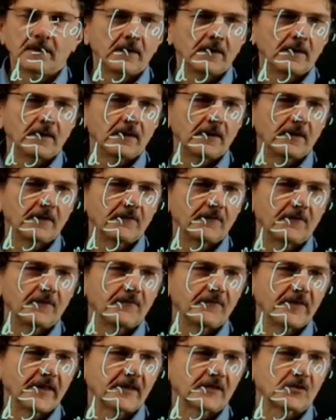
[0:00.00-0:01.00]
uh,
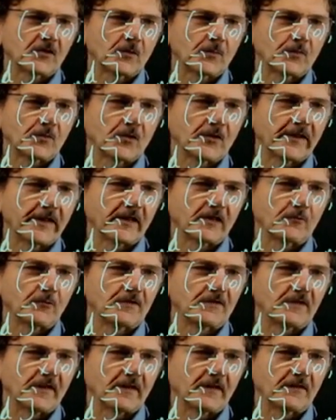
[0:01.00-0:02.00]
vector product
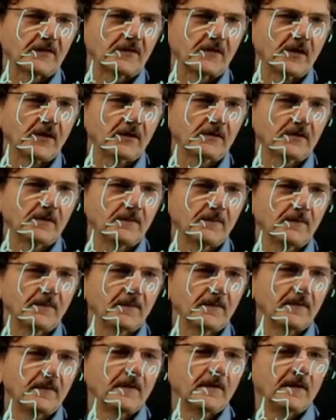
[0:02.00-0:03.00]
with x dot,
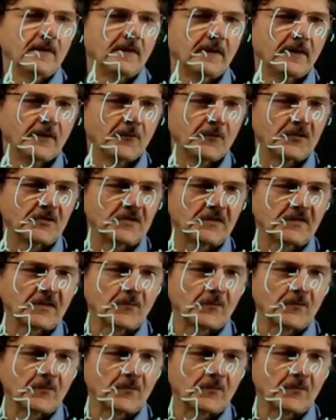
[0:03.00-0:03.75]
which is